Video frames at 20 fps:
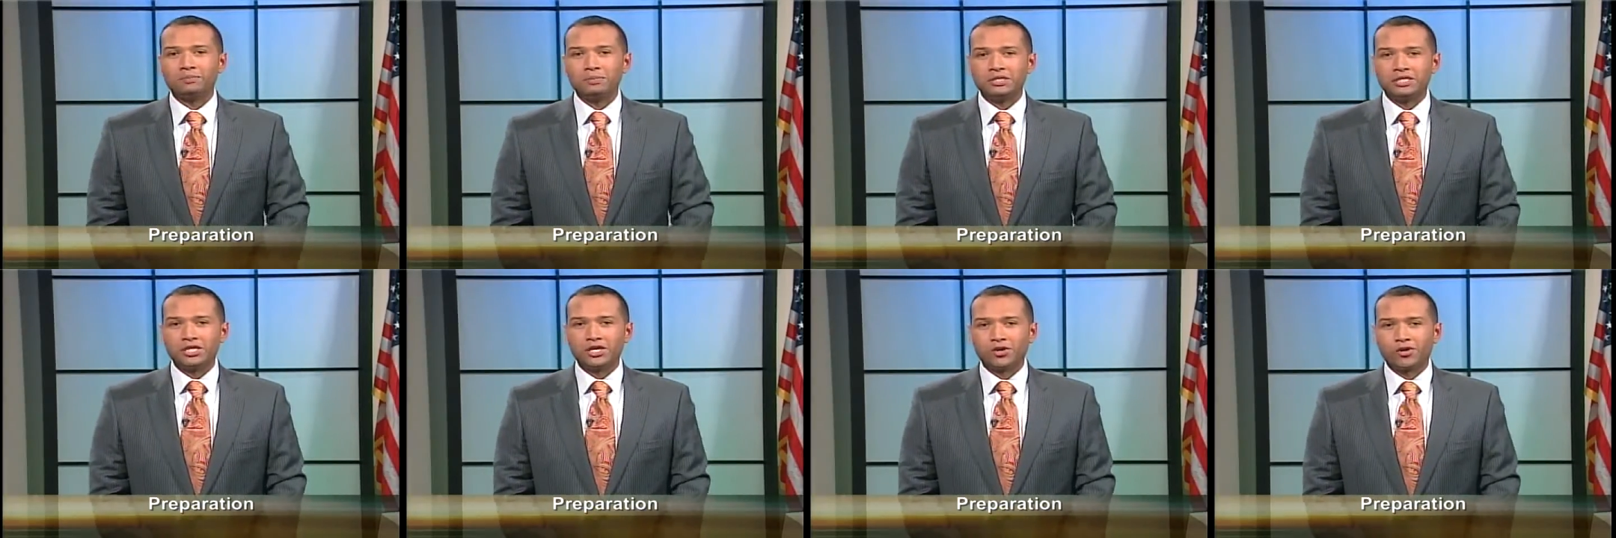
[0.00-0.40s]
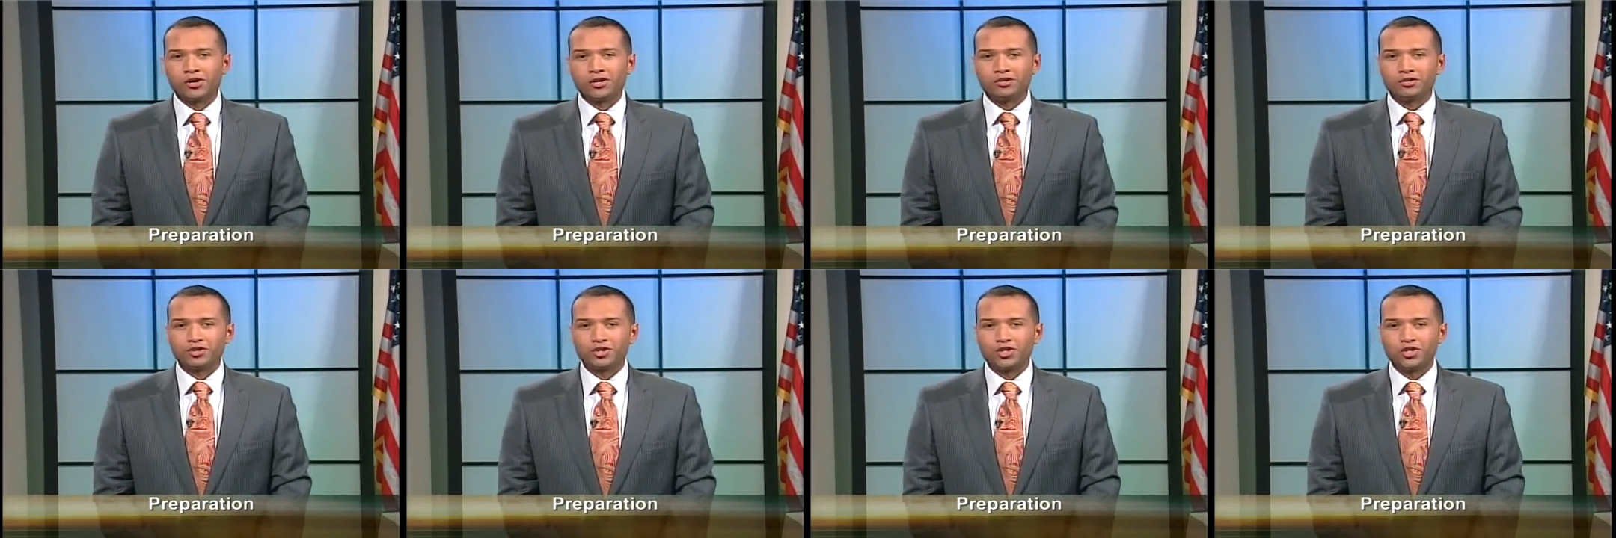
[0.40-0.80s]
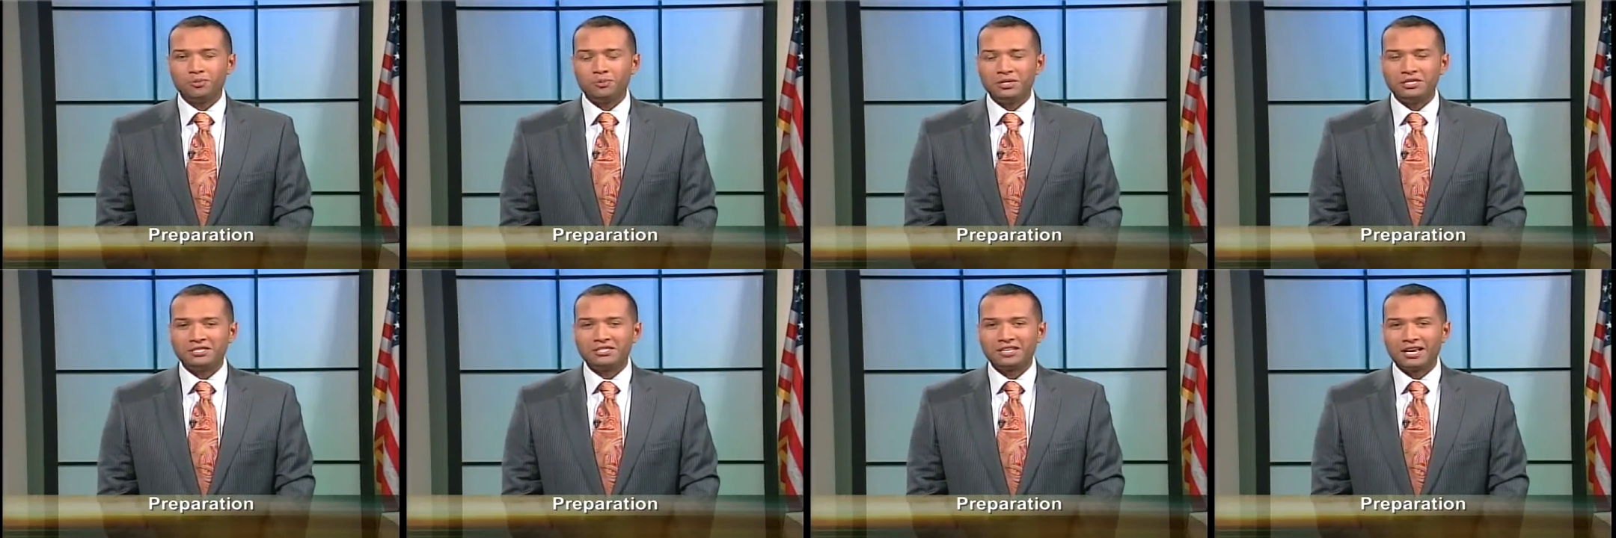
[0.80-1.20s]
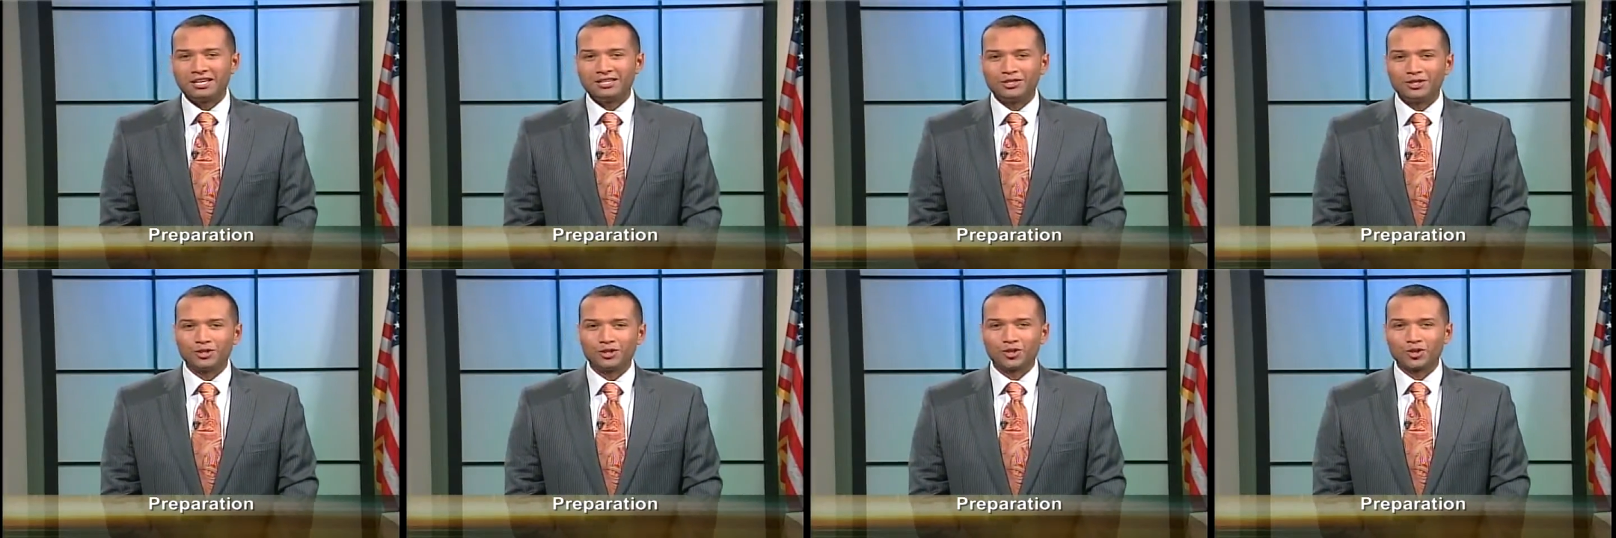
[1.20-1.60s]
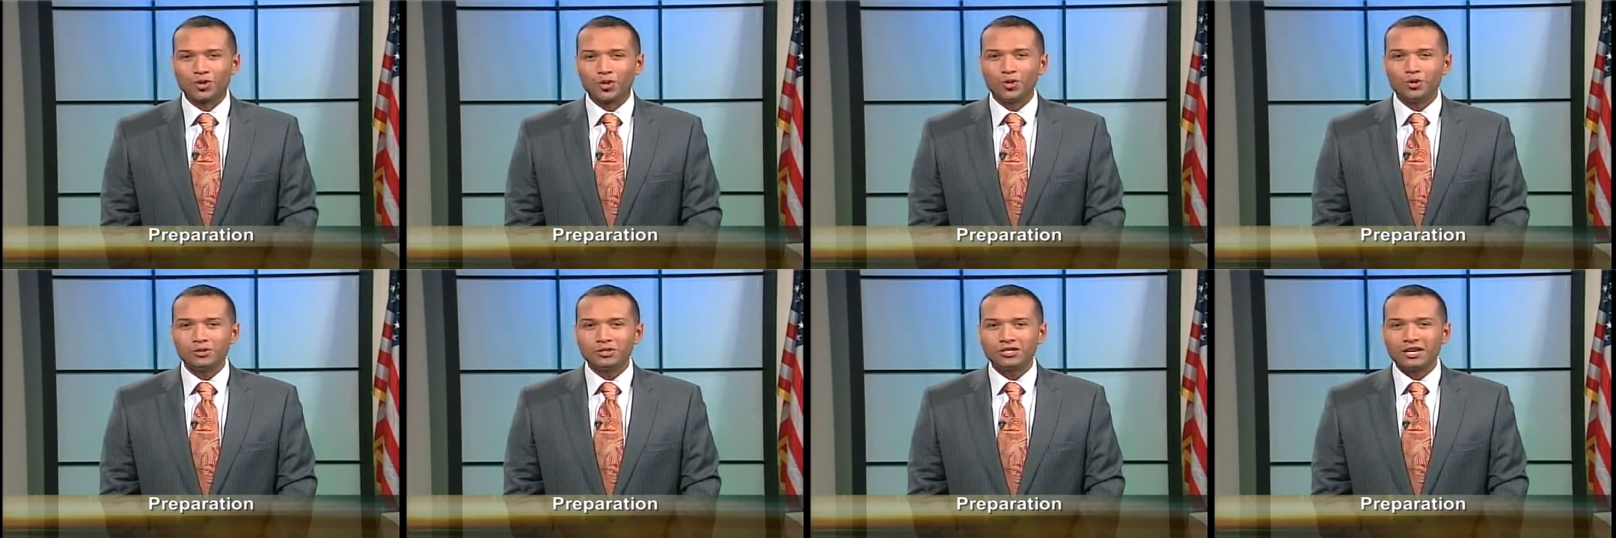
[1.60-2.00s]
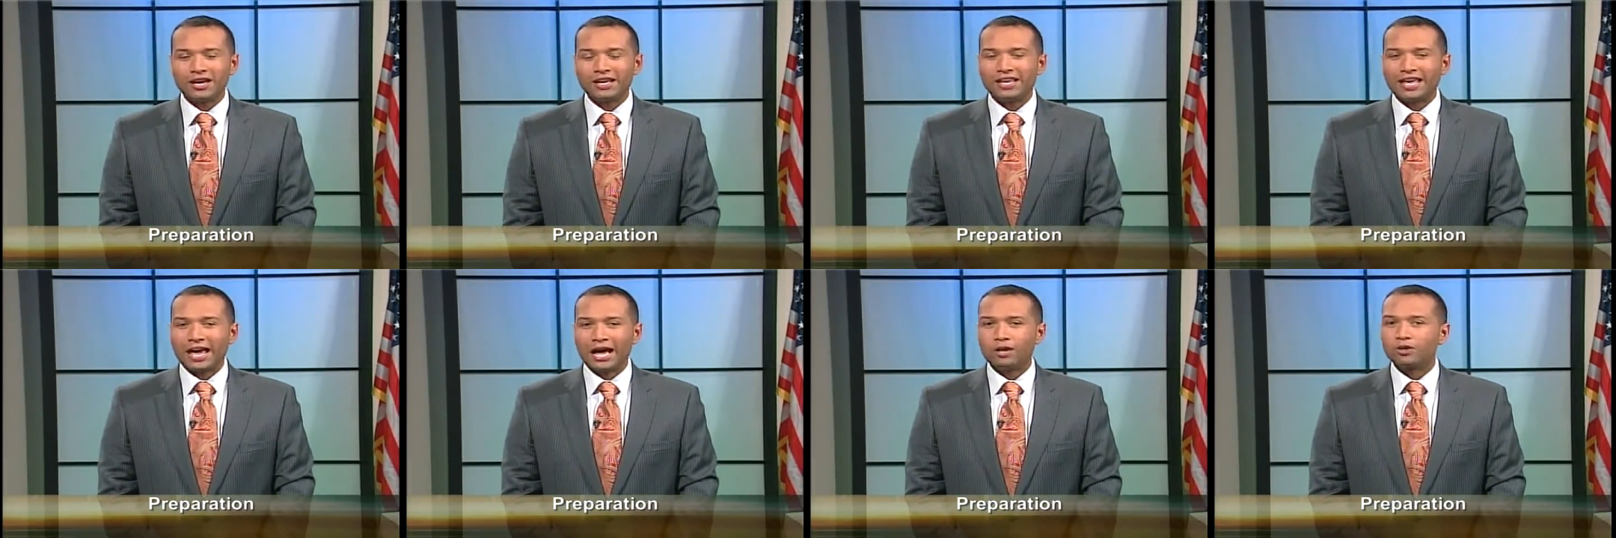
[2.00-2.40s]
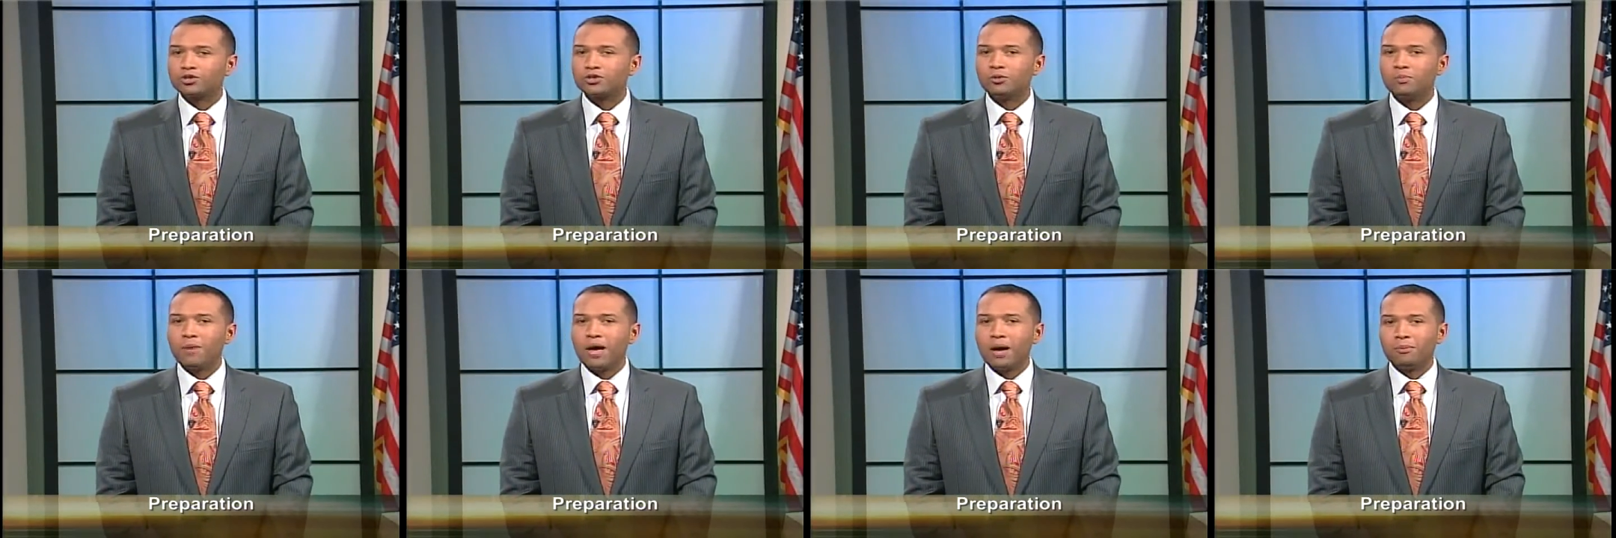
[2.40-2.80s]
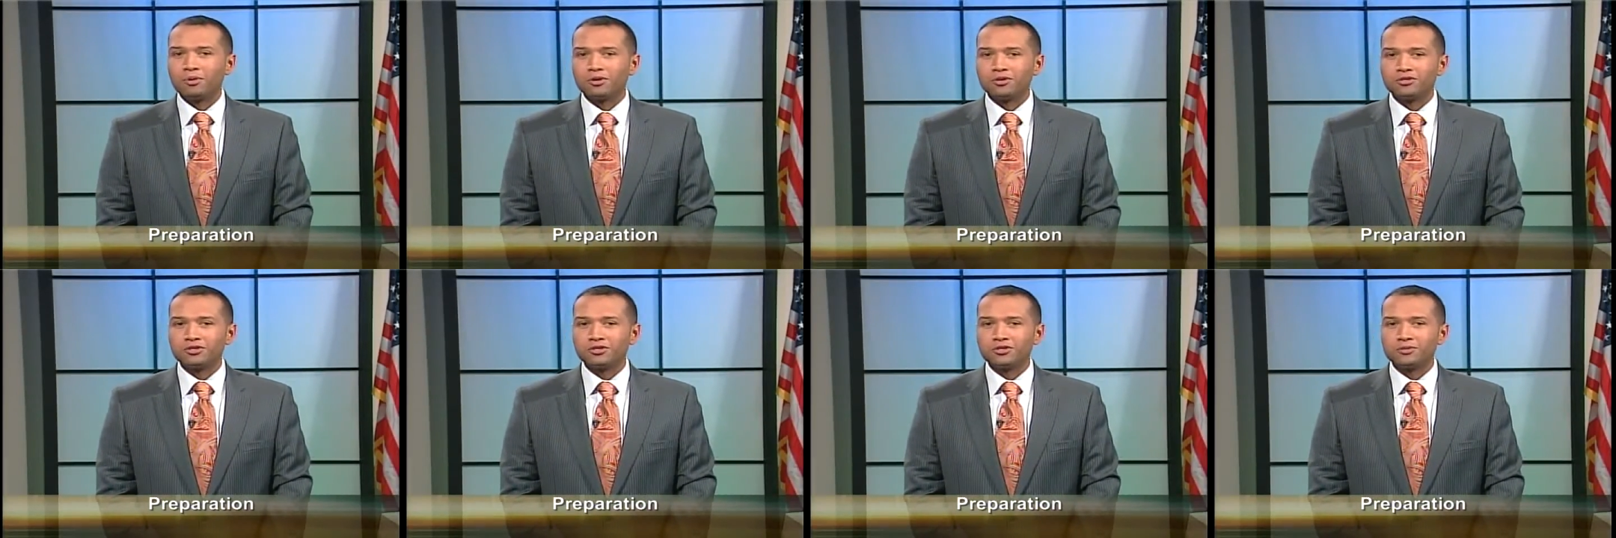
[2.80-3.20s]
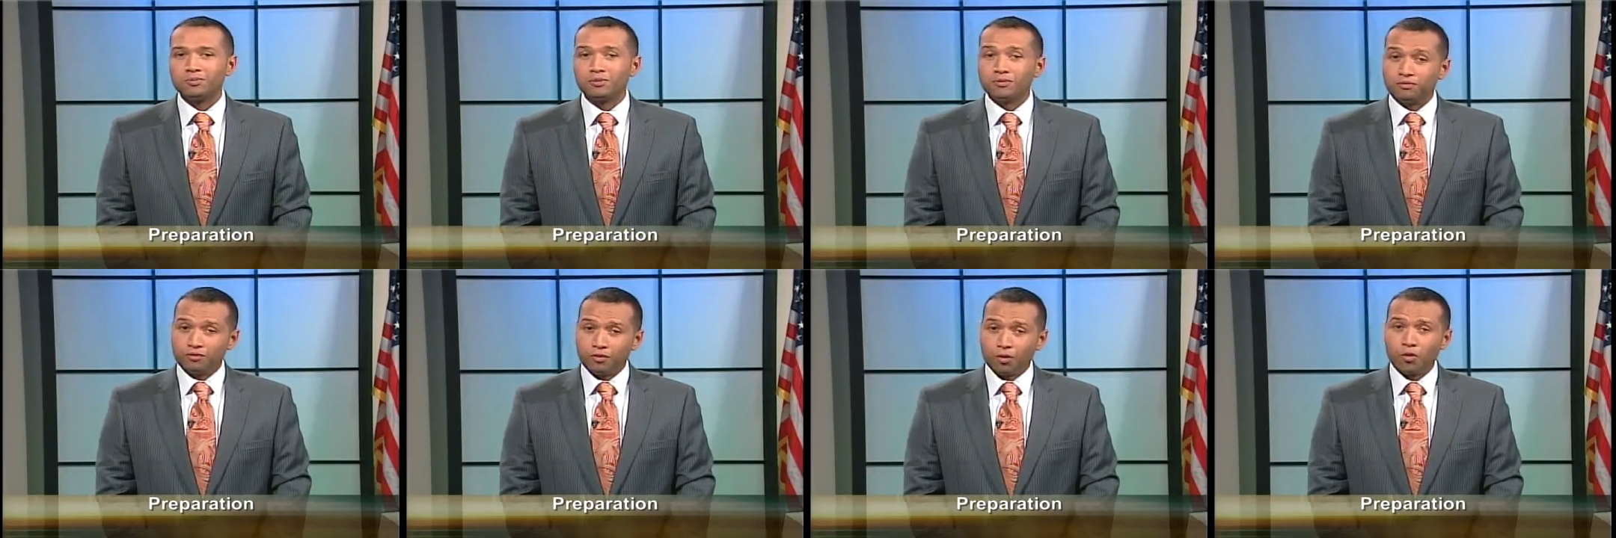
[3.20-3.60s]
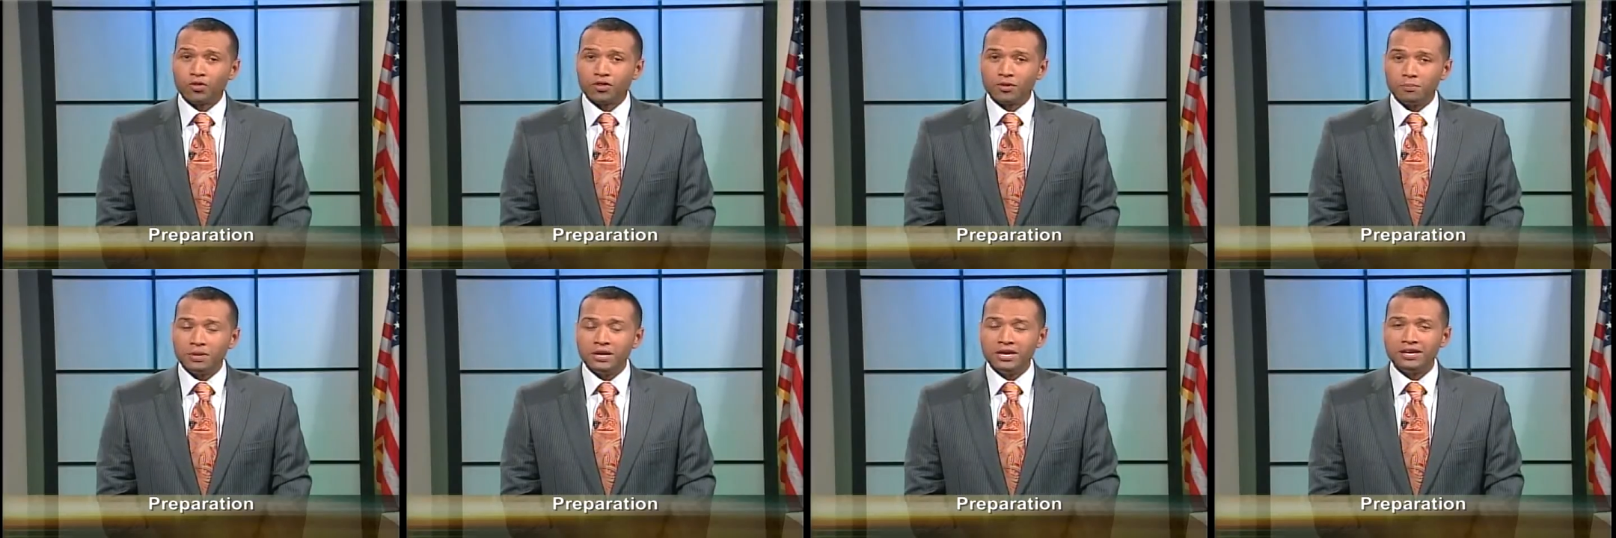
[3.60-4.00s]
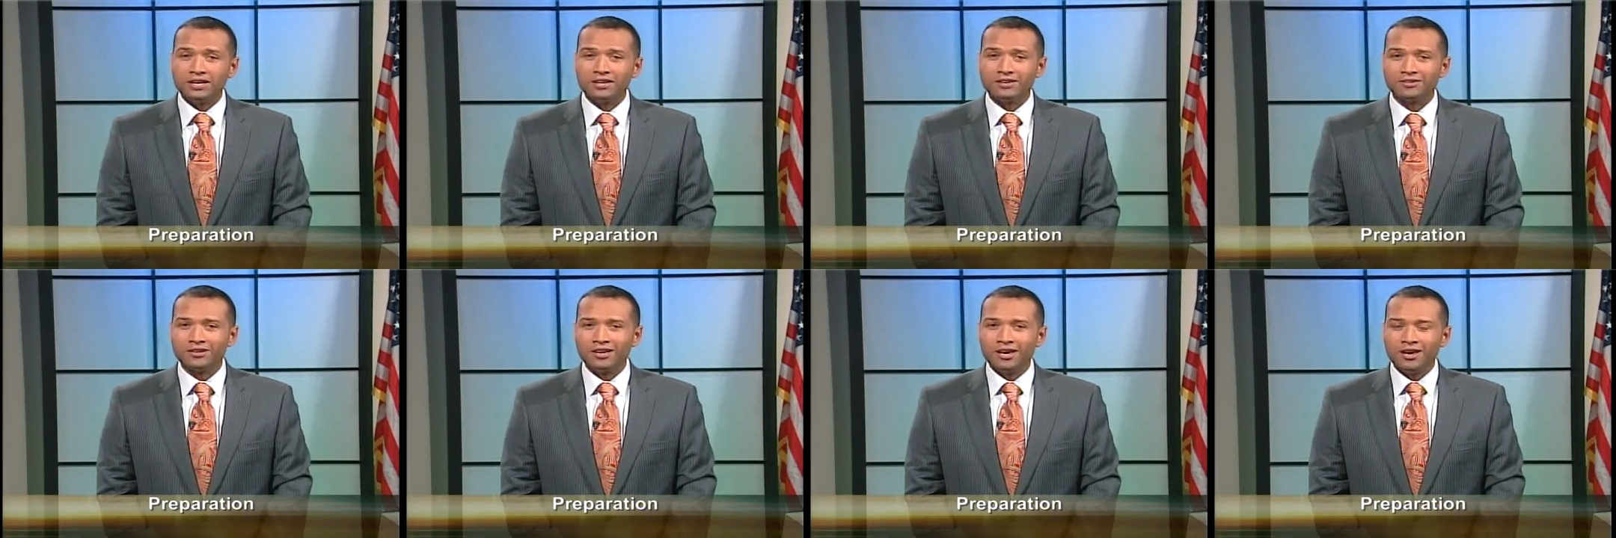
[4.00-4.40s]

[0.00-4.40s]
materials should be sent to school site council members before the meeting.